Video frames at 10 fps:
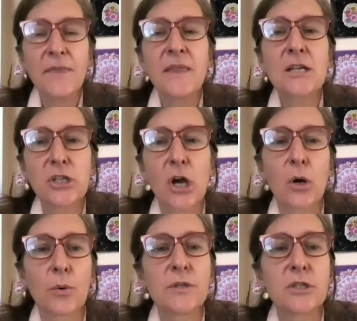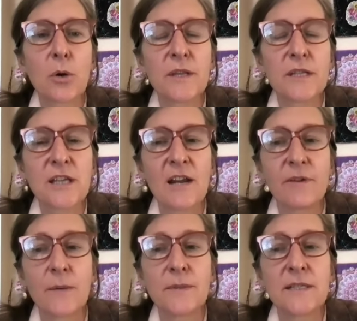I think so. So this kind
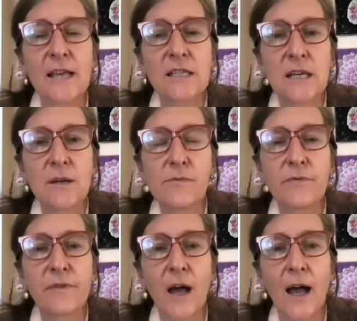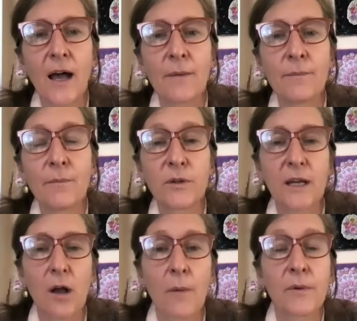of obsessive, um, what
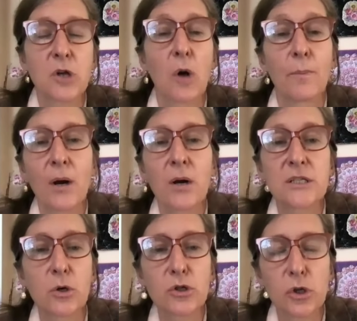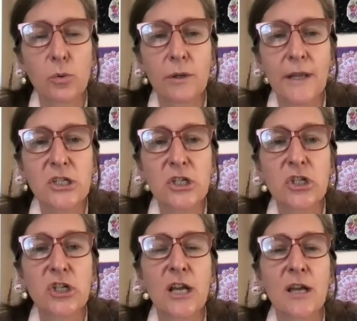they almost call parasocial
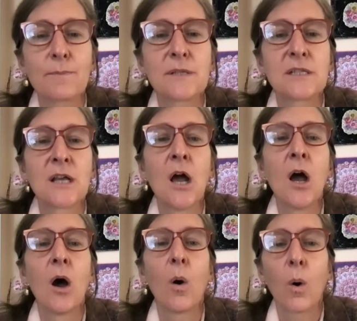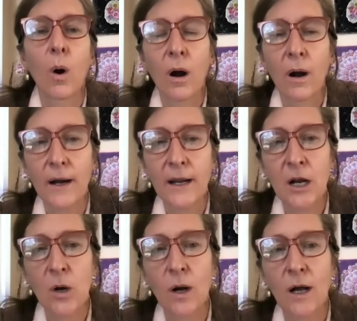relationships, or you
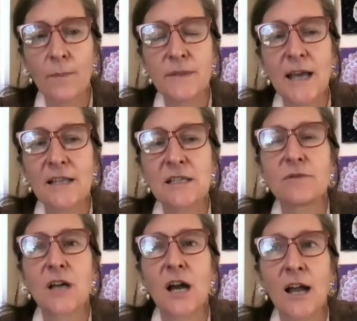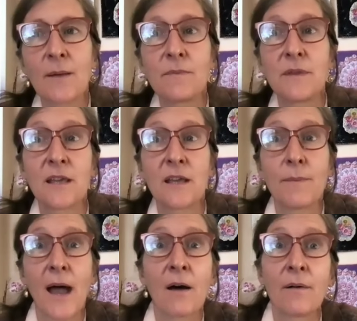know, obsessive time thinking
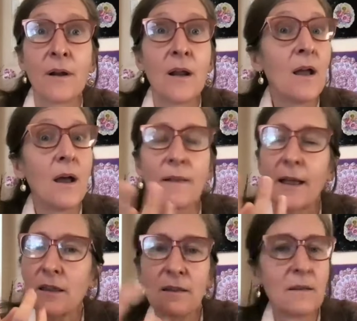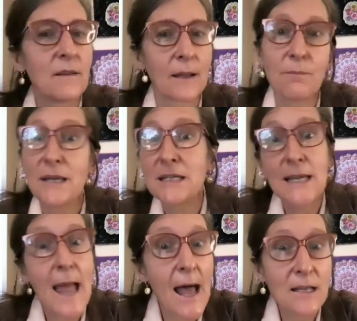about like like
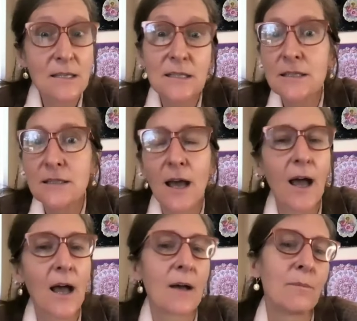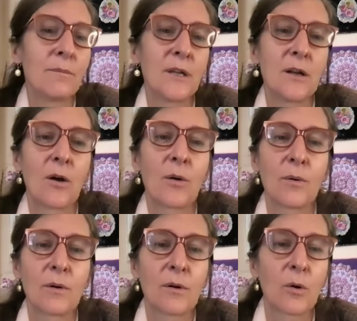BTS, um, you
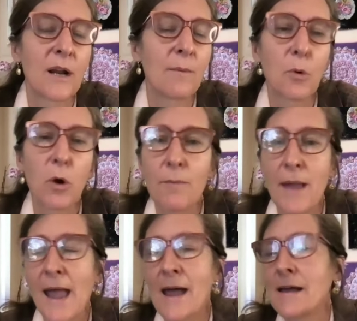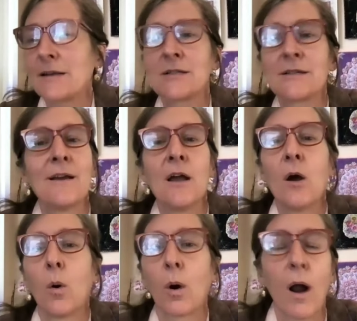know, Korean boy band,
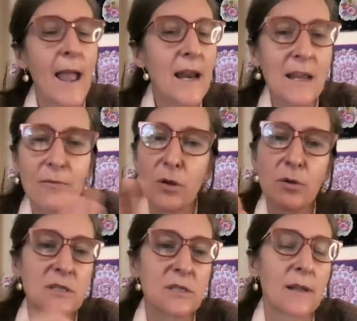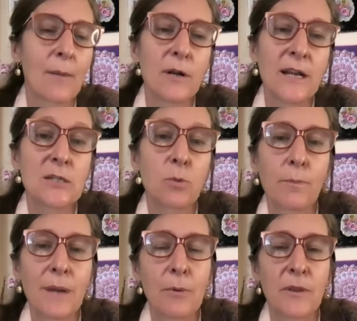or any of those celebrities
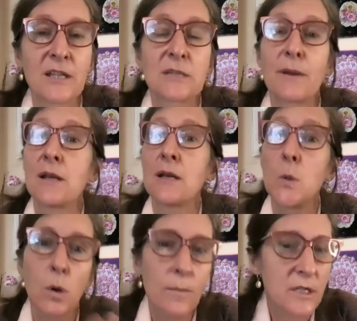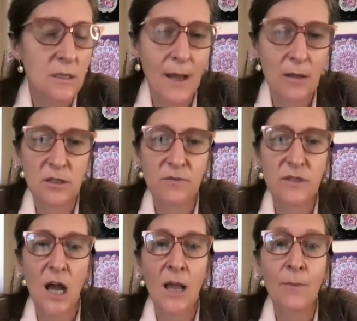where people then spend enormous amounts of
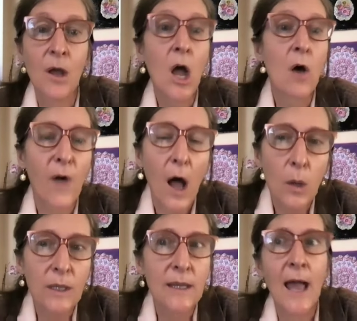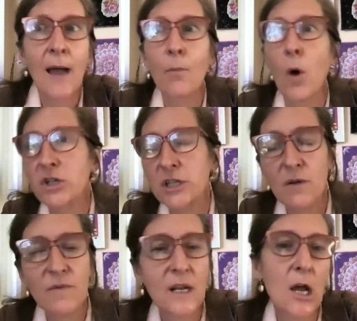time following them, watching
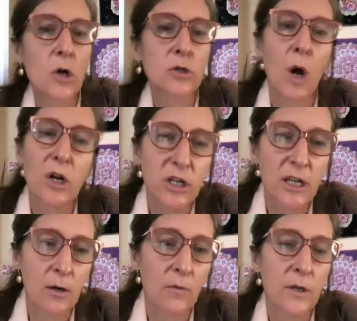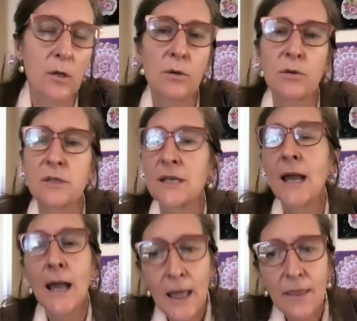their videos, watching interviews,
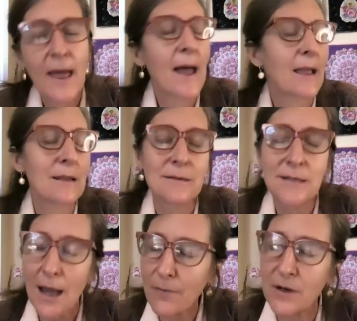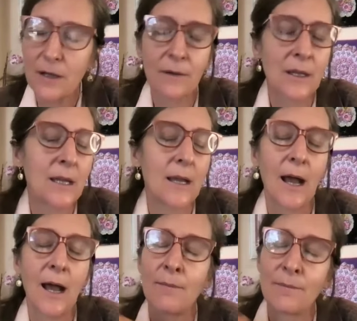that can definitely
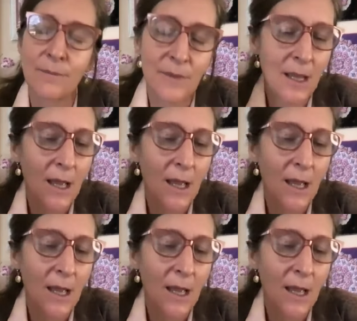um,